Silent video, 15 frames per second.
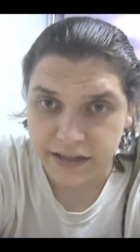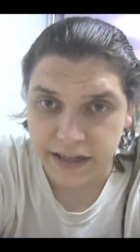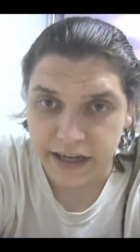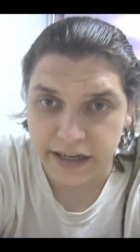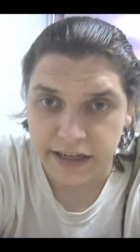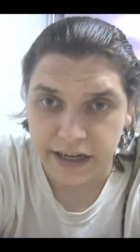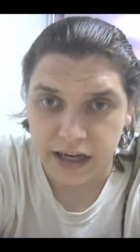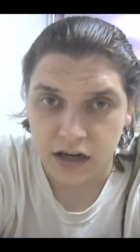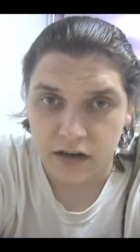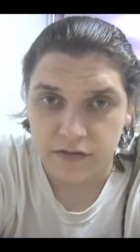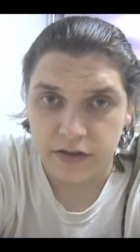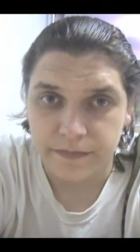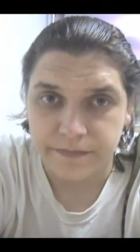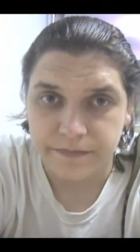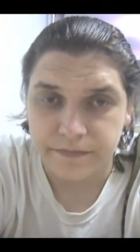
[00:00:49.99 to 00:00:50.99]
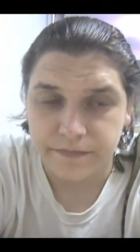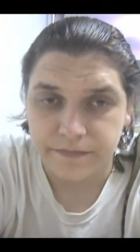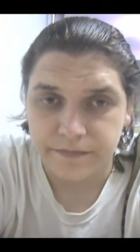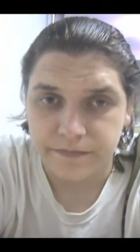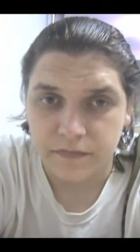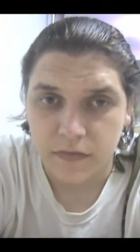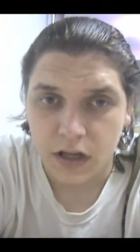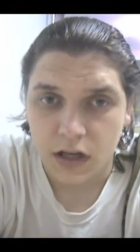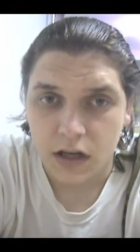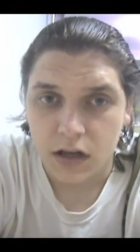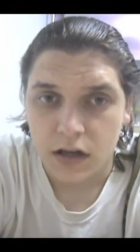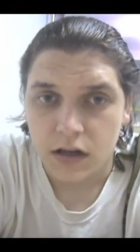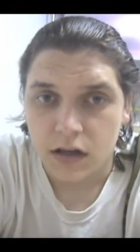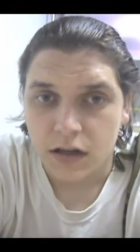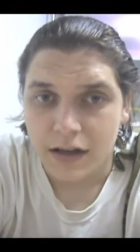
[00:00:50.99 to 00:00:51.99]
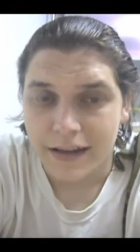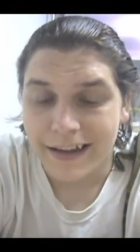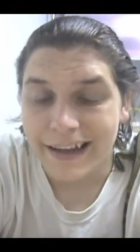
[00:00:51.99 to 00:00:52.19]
to take care of it.